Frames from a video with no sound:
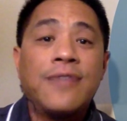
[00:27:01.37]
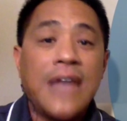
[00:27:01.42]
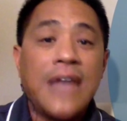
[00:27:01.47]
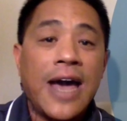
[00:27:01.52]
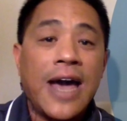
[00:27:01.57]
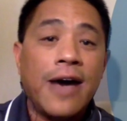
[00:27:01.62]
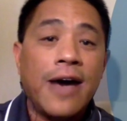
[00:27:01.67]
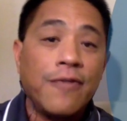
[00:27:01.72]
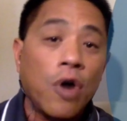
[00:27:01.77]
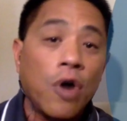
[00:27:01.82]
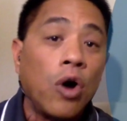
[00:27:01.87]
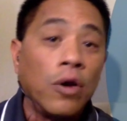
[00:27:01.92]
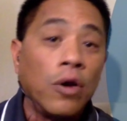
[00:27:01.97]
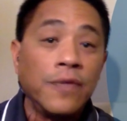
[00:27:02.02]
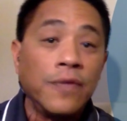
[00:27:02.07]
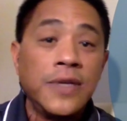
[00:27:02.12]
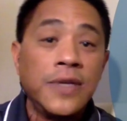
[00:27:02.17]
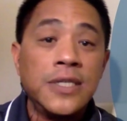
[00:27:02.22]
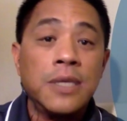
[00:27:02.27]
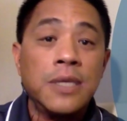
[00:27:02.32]
have all of
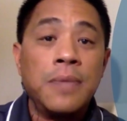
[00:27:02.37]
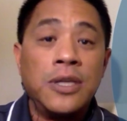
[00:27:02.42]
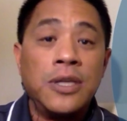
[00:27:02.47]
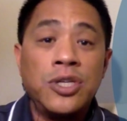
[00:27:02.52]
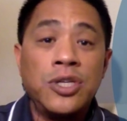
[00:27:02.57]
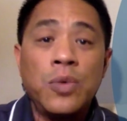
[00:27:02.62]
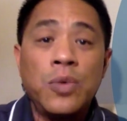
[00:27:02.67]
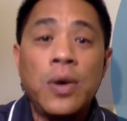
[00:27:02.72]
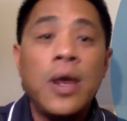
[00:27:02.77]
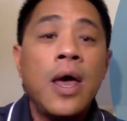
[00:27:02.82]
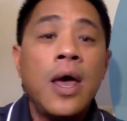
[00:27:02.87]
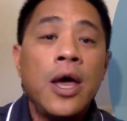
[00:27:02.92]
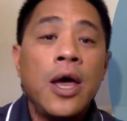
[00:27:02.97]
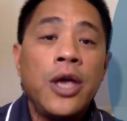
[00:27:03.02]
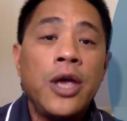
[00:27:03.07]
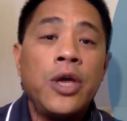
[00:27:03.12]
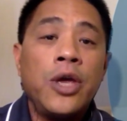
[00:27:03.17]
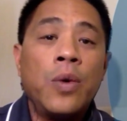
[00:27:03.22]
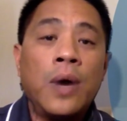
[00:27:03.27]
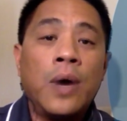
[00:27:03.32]
these committees.
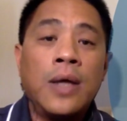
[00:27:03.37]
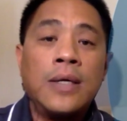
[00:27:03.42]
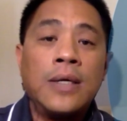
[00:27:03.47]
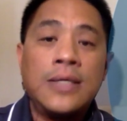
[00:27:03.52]
You want to